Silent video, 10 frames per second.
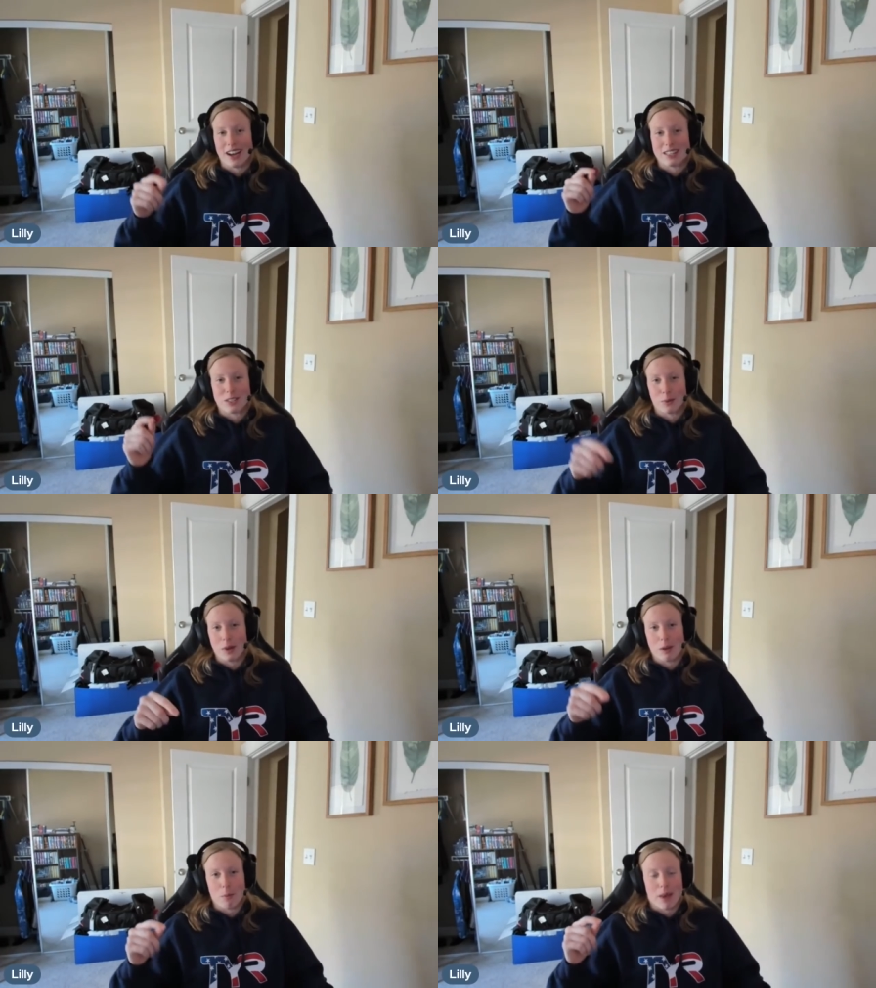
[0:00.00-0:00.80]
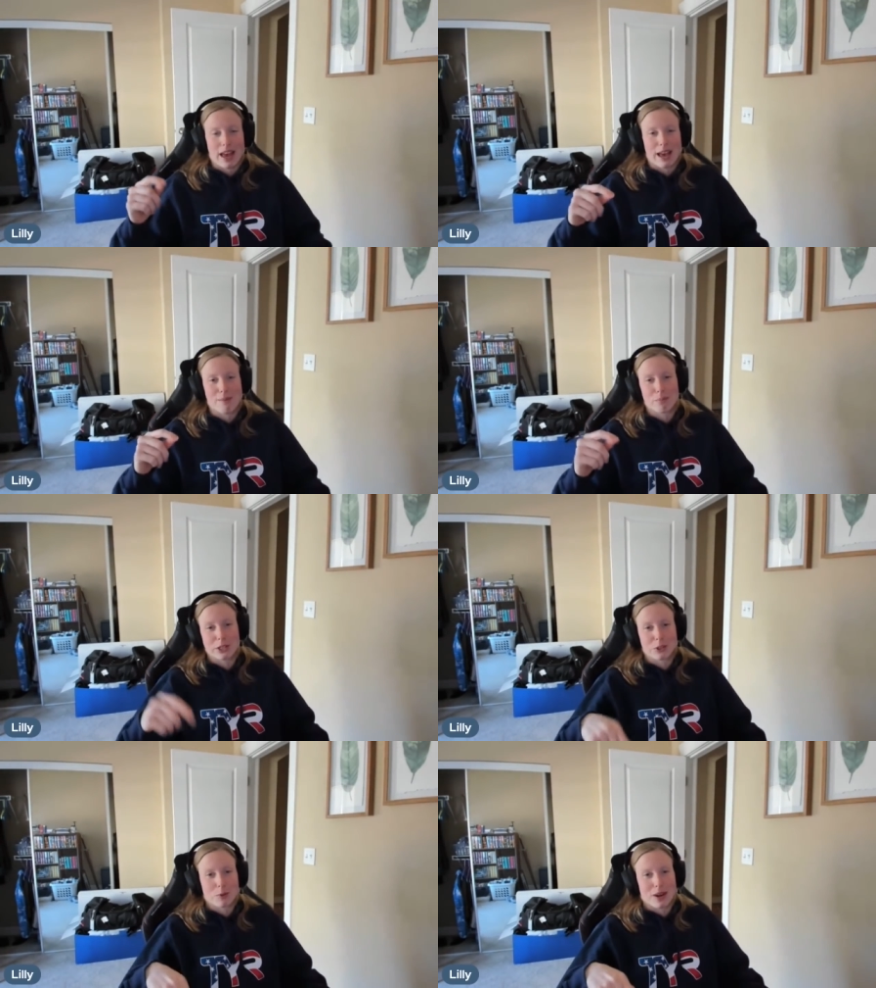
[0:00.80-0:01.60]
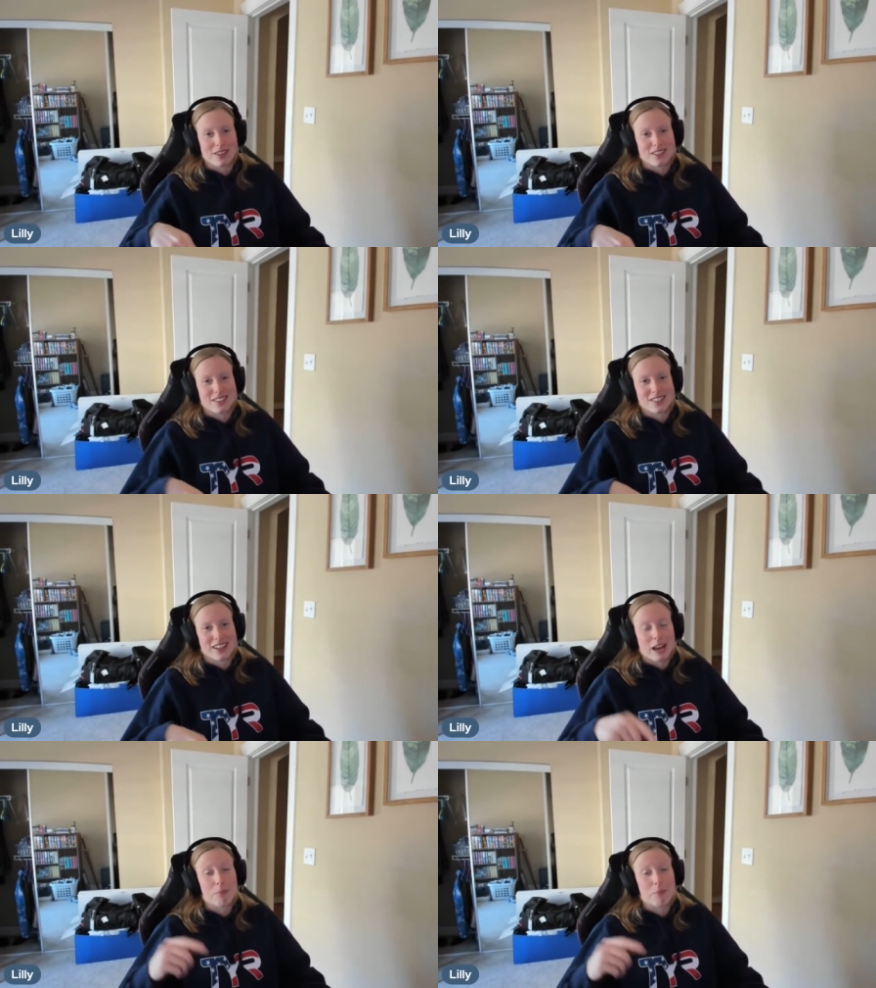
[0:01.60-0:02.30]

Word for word: I swim at breaststroke practice.